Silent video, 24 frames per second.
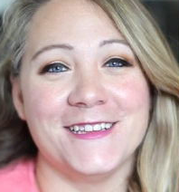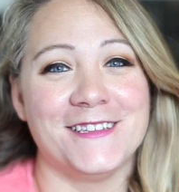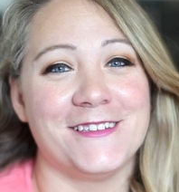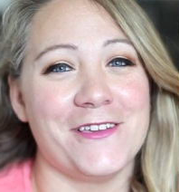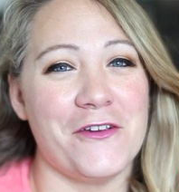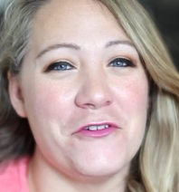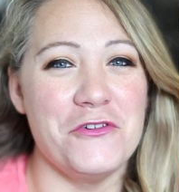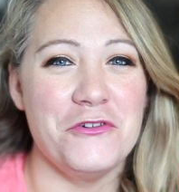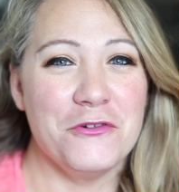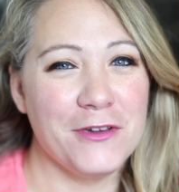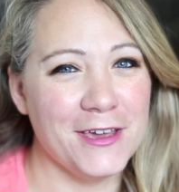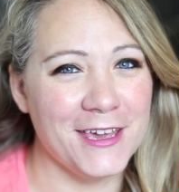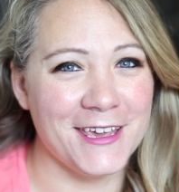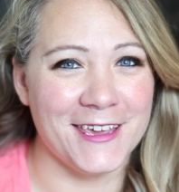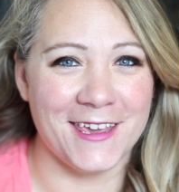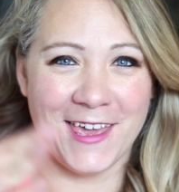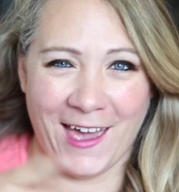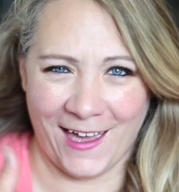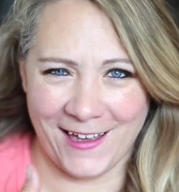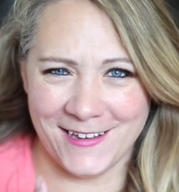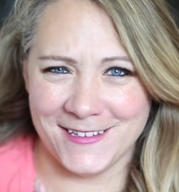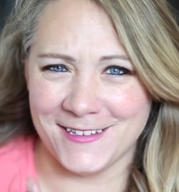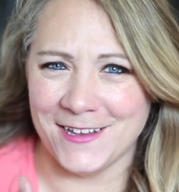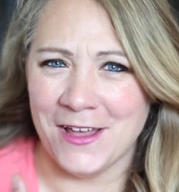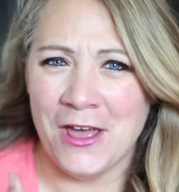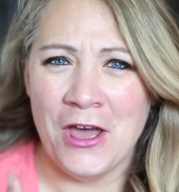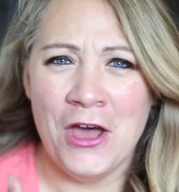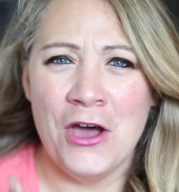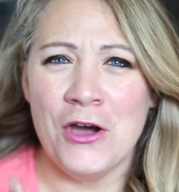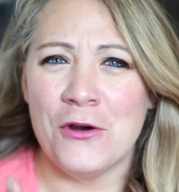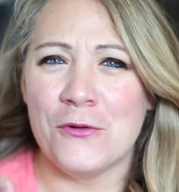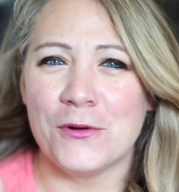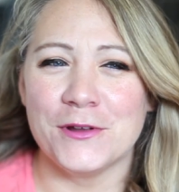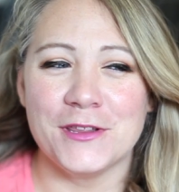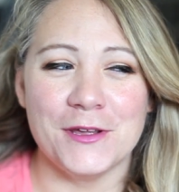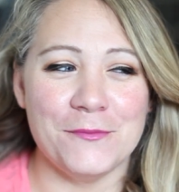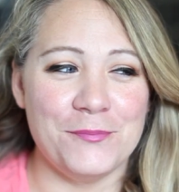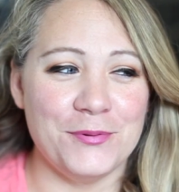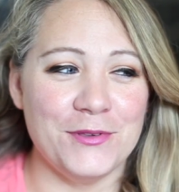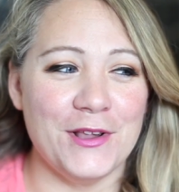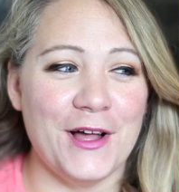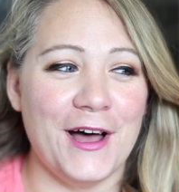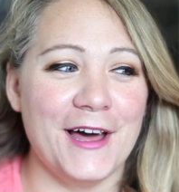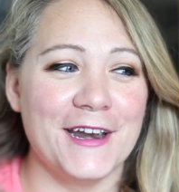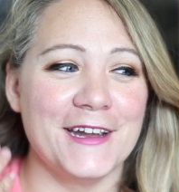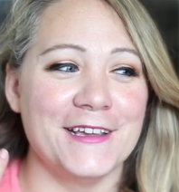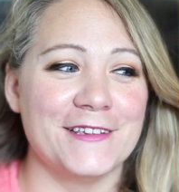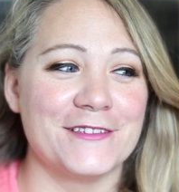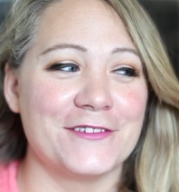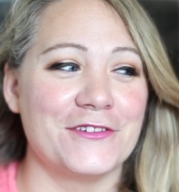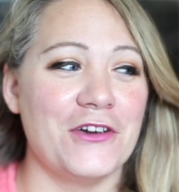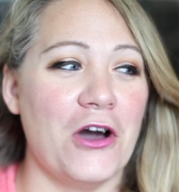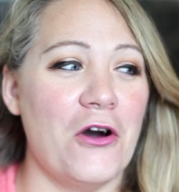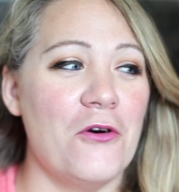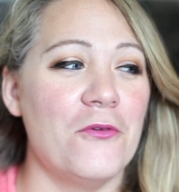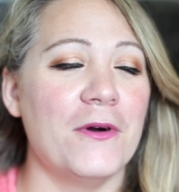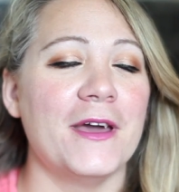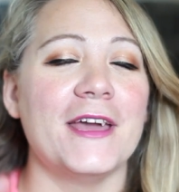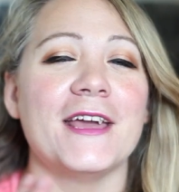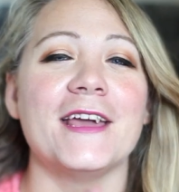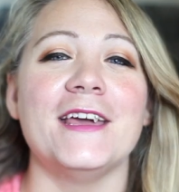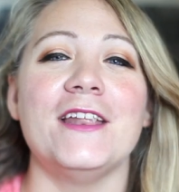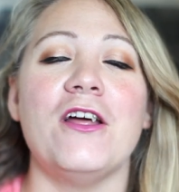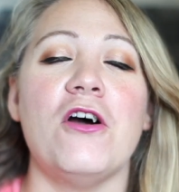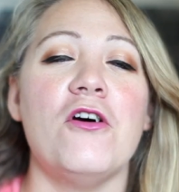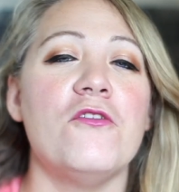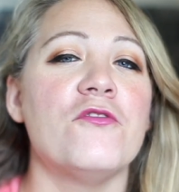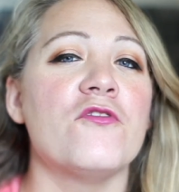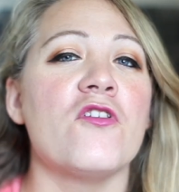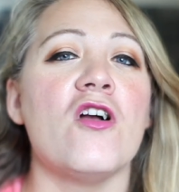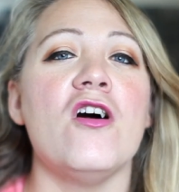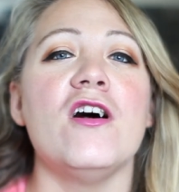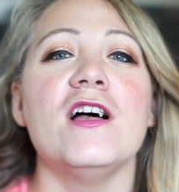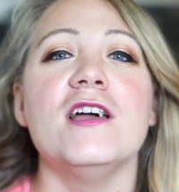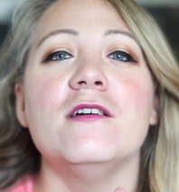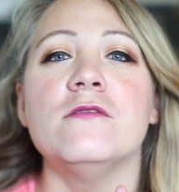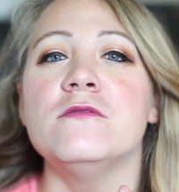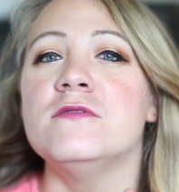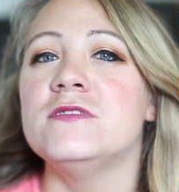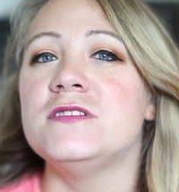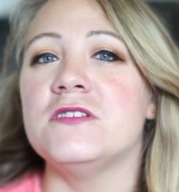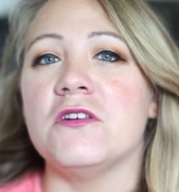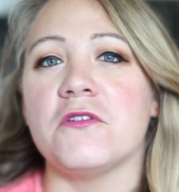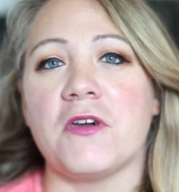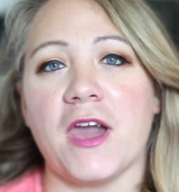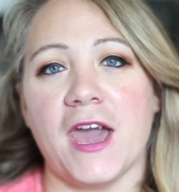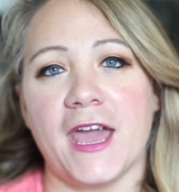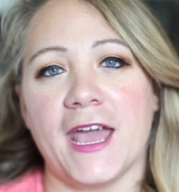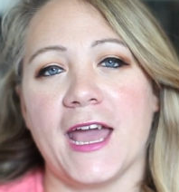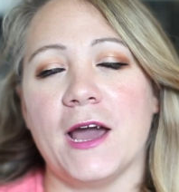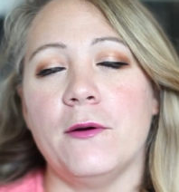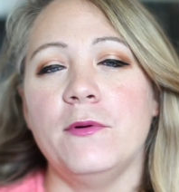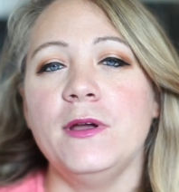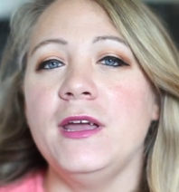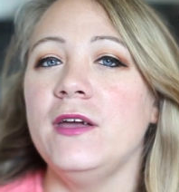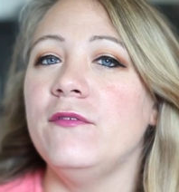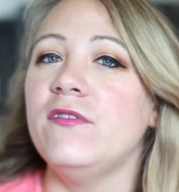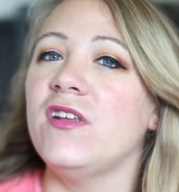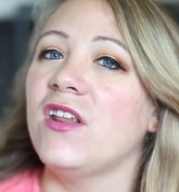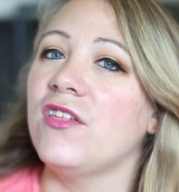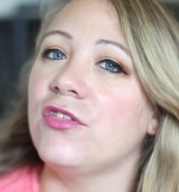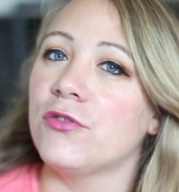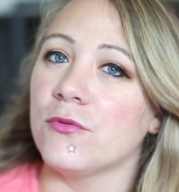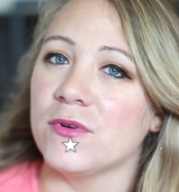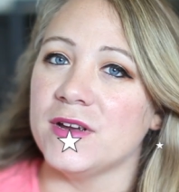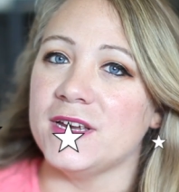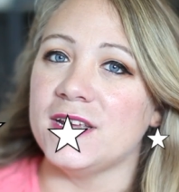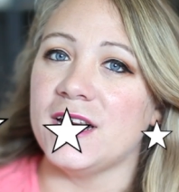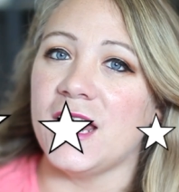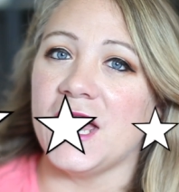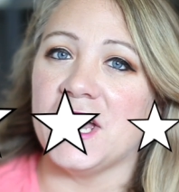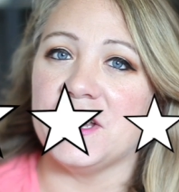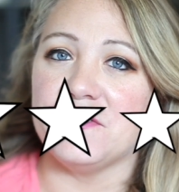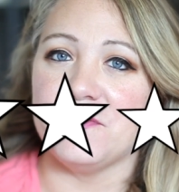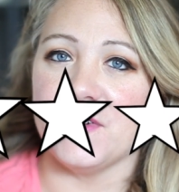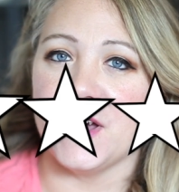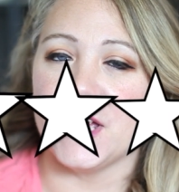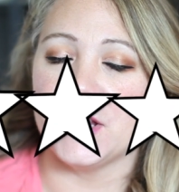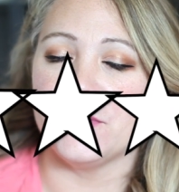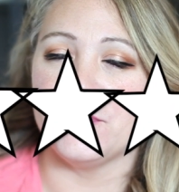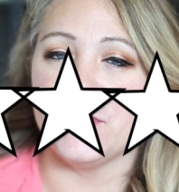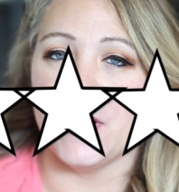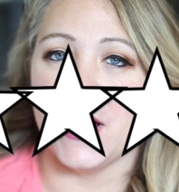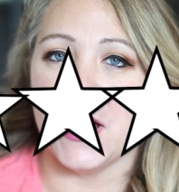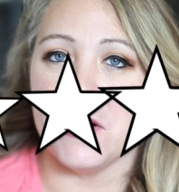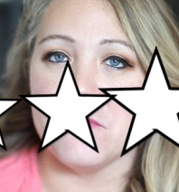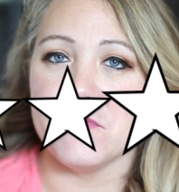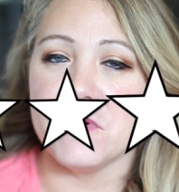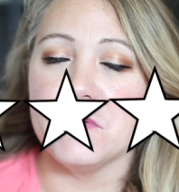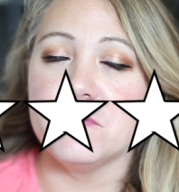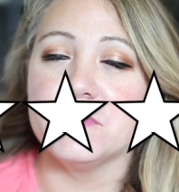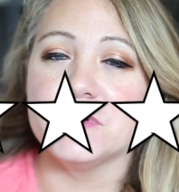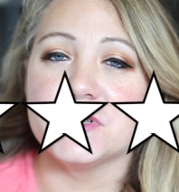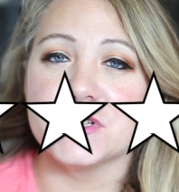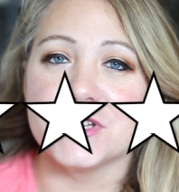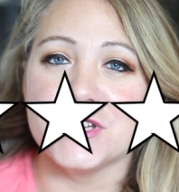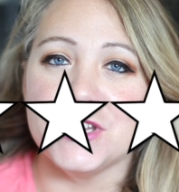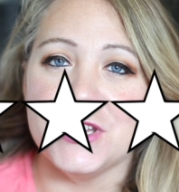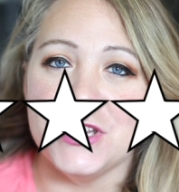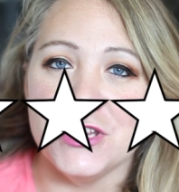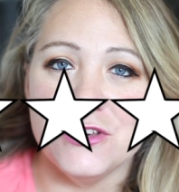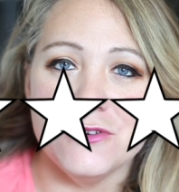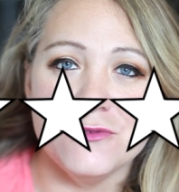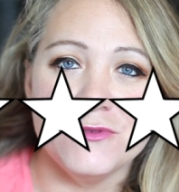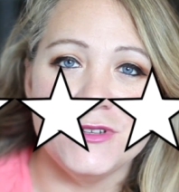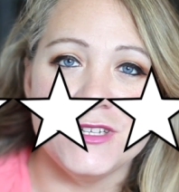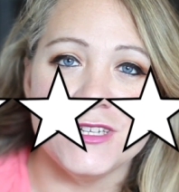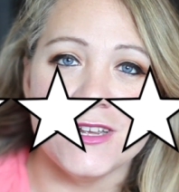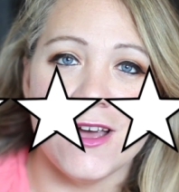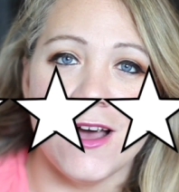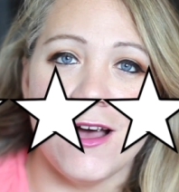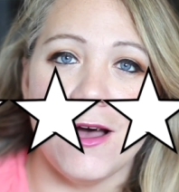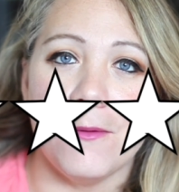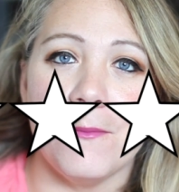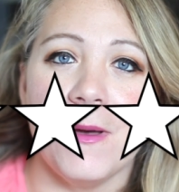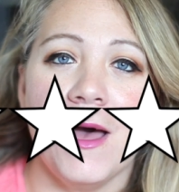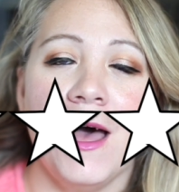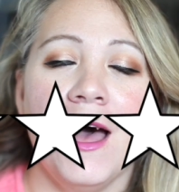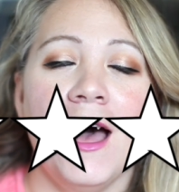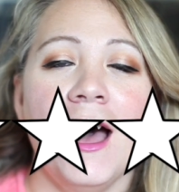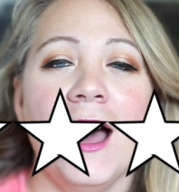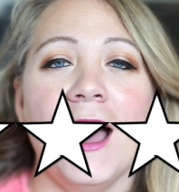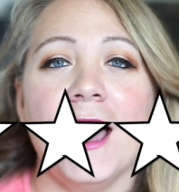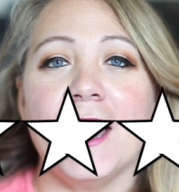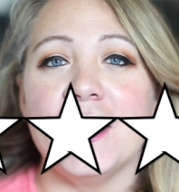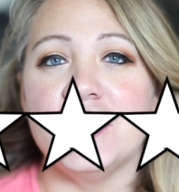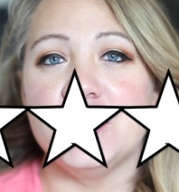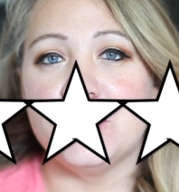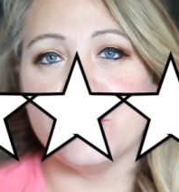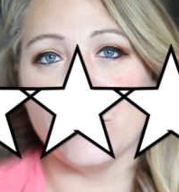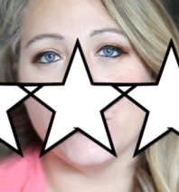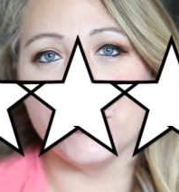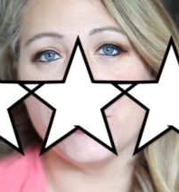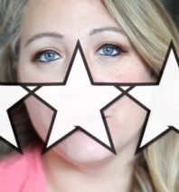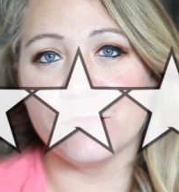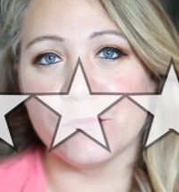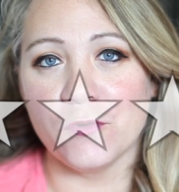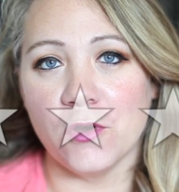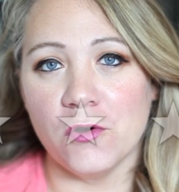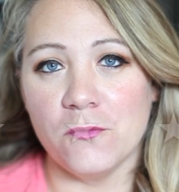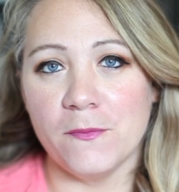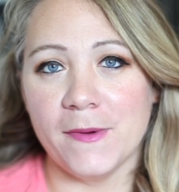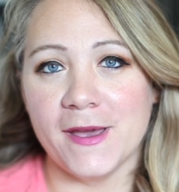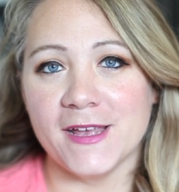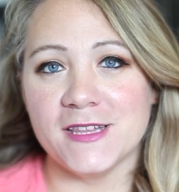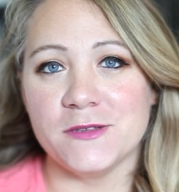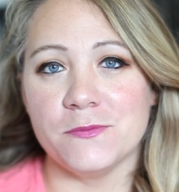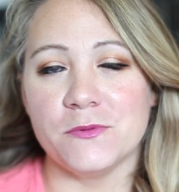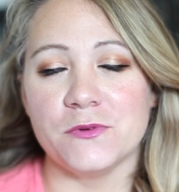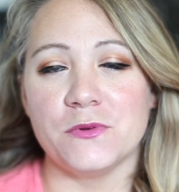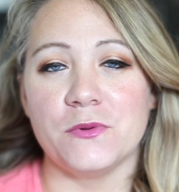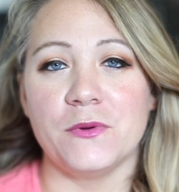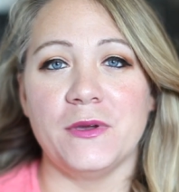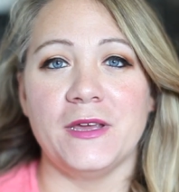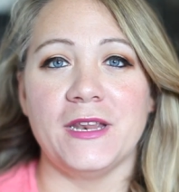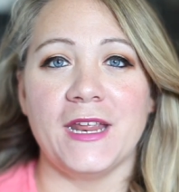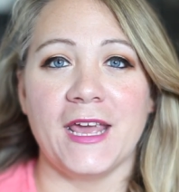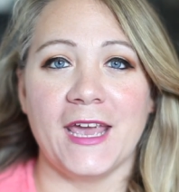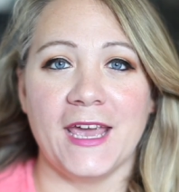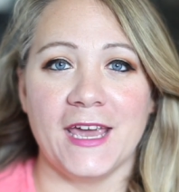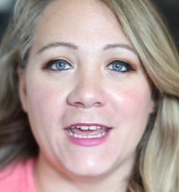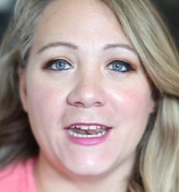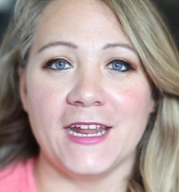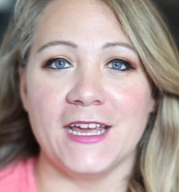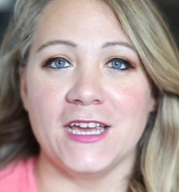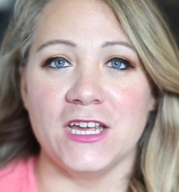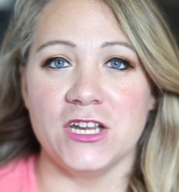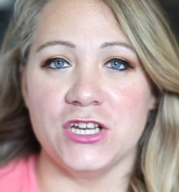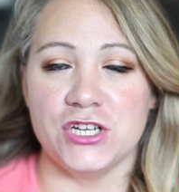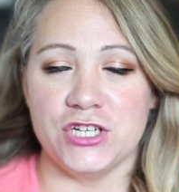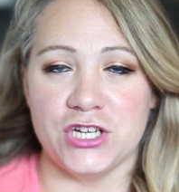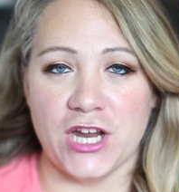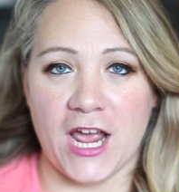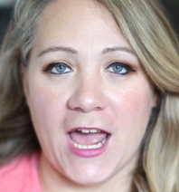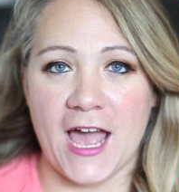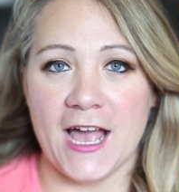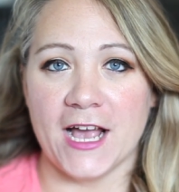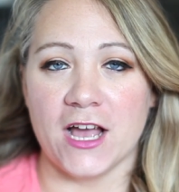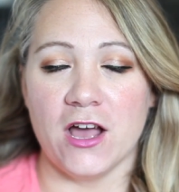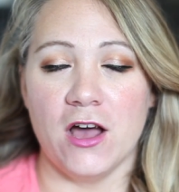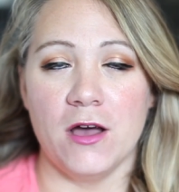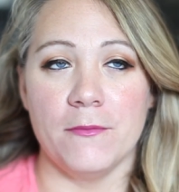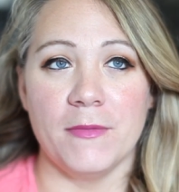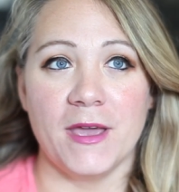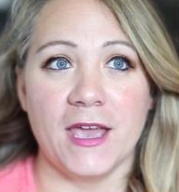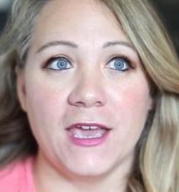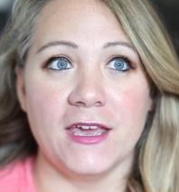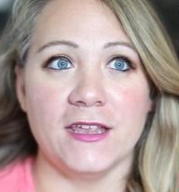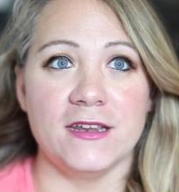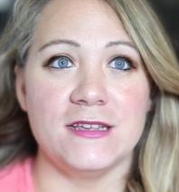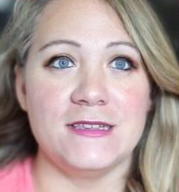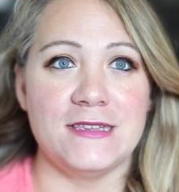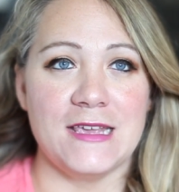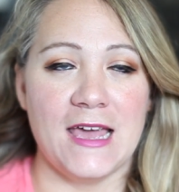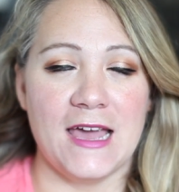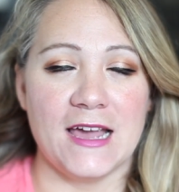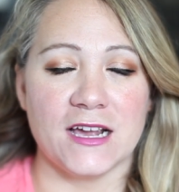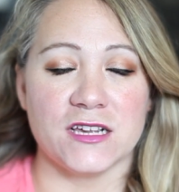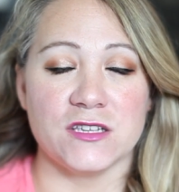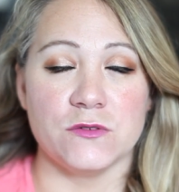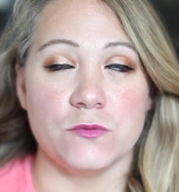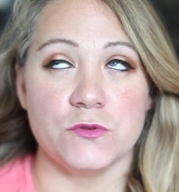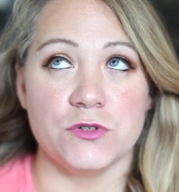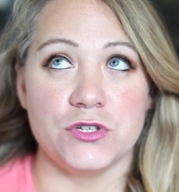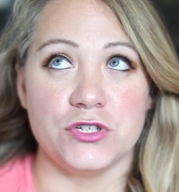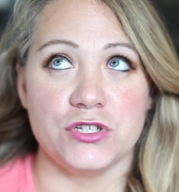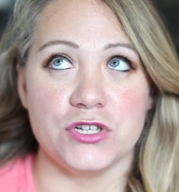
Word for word: So you can guess where the plot is going, and overall it was okay. I would give it a three and a half out of five. It was cute. um I enjoyed the romance between Hannah and Jack. um Hannah's ex was